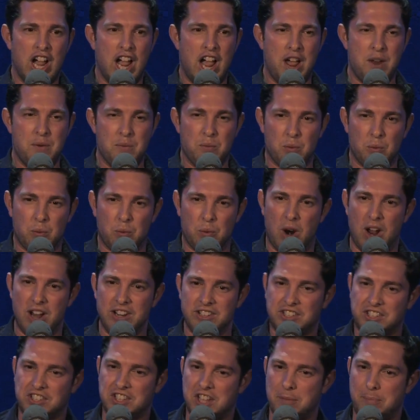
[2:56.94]
And
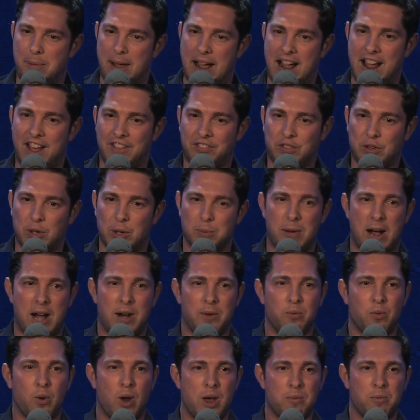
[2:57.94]
runs to the bathroom. I
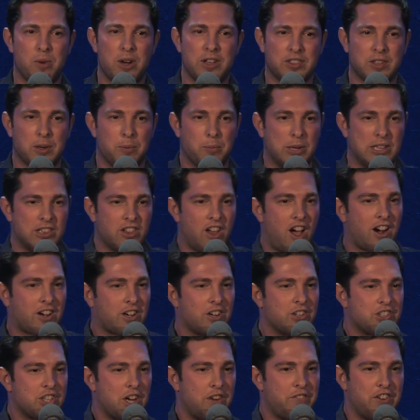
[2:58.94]
run with him. We lock
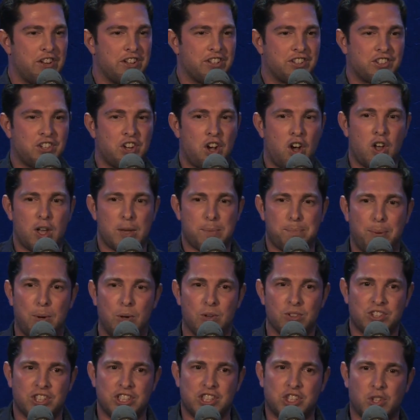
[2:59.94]
ourselves in a stall. He
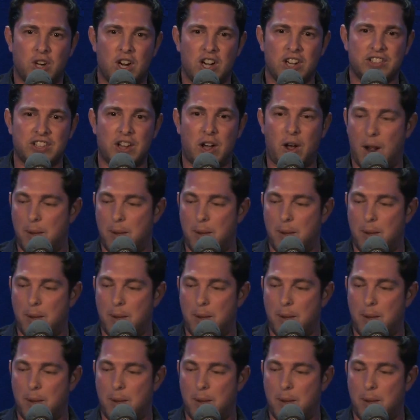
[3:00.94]
pulls the drugs out.